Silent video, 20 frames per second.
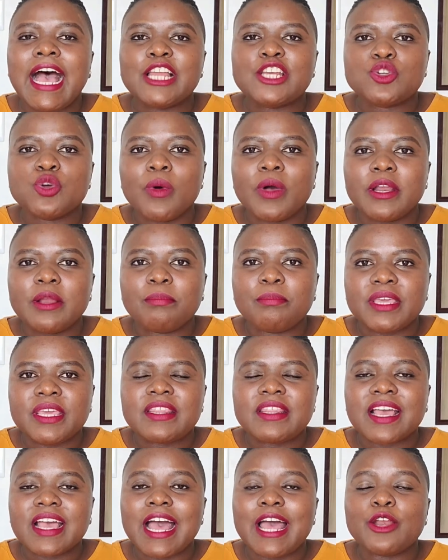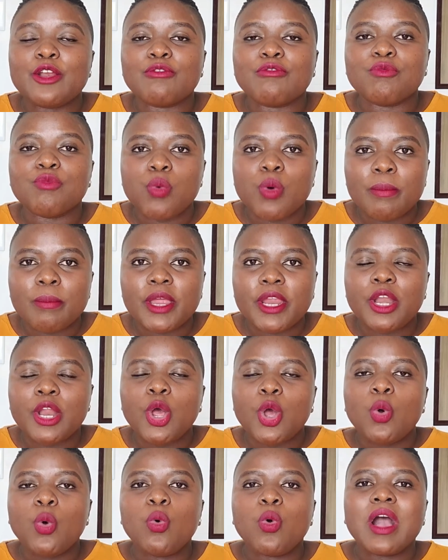I don't want to be the kind of
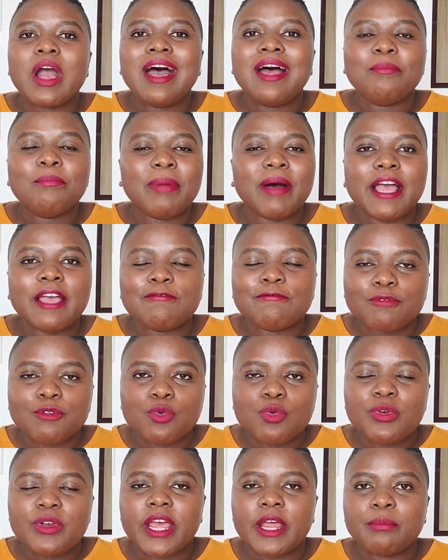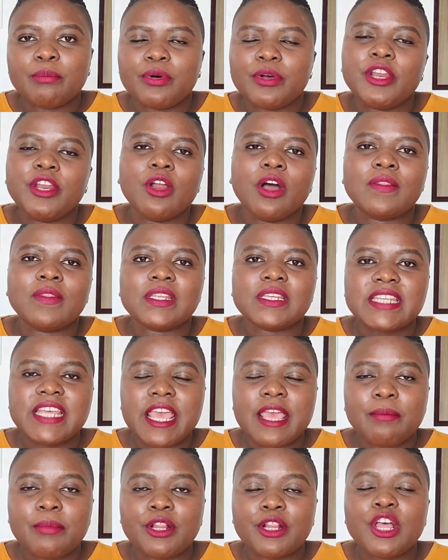woman who can't buy food and put it on the
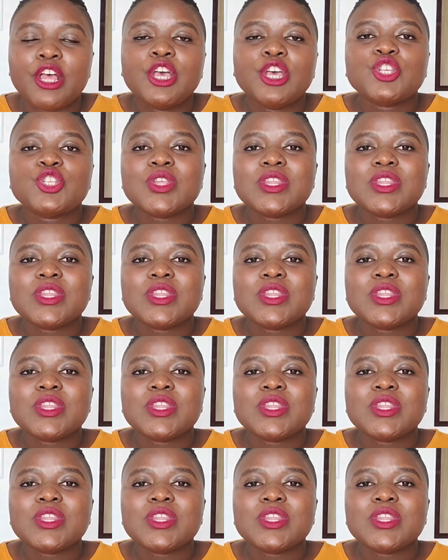table.